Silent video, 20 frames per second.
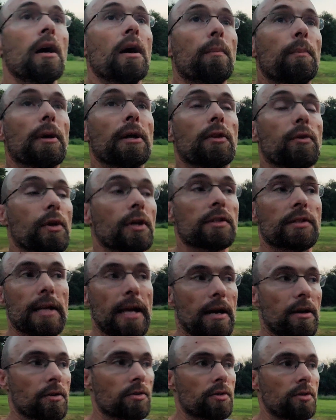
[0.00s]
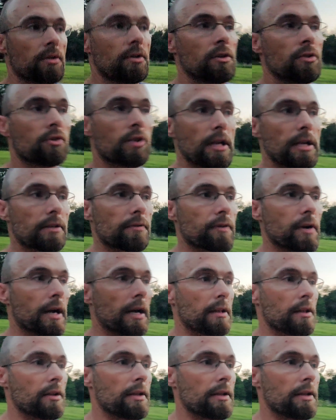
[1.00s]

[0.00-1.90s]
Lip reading: But the rest of the house stays fine.